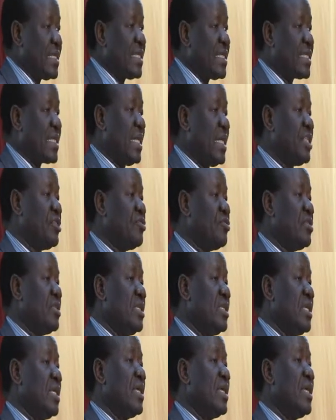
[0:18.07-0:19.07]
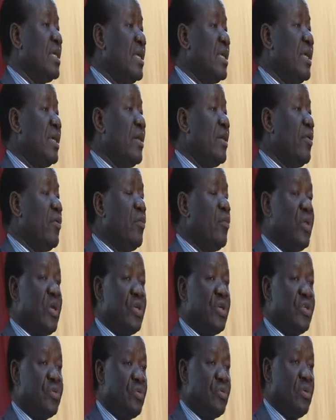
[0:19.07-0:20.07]
in this country,
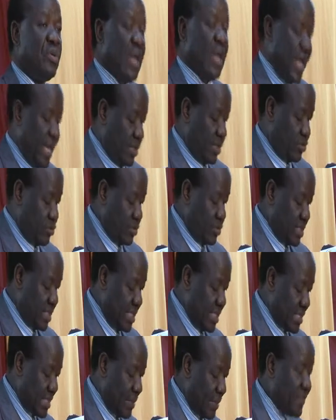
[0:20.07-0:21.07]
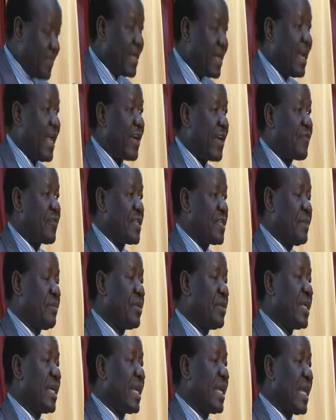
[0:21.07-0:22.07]
we should like to see something like, for
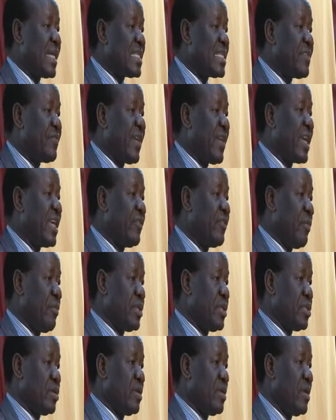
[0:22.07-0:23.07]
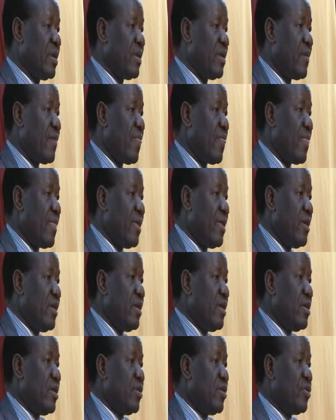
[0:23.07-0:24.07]
example, declassifying information.
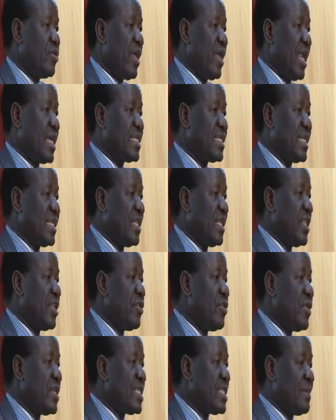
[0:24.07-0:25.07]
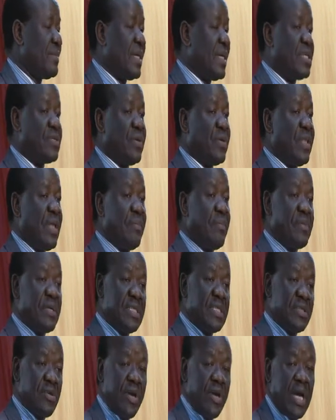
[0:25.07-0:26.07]
You realize that in the US, sometimes when the
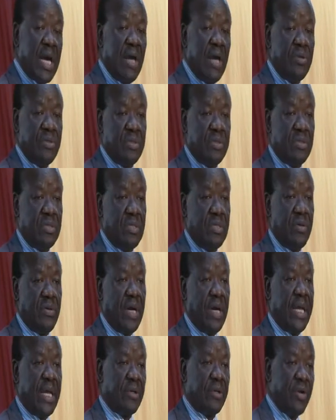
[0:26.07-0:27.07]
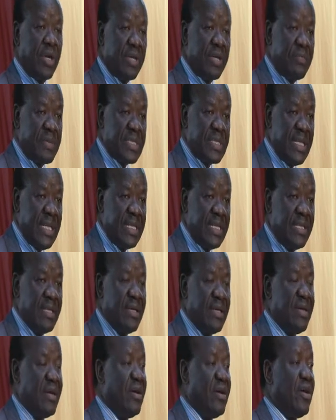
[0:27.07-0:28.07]
president is going out, an outgoing president,
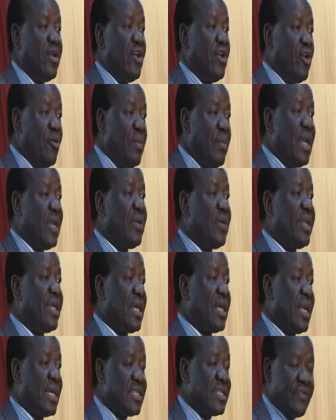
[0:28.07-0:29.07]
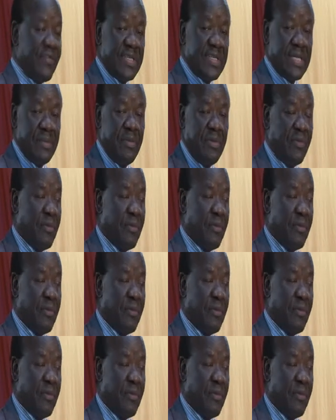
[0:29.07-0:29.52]
normally we declassify some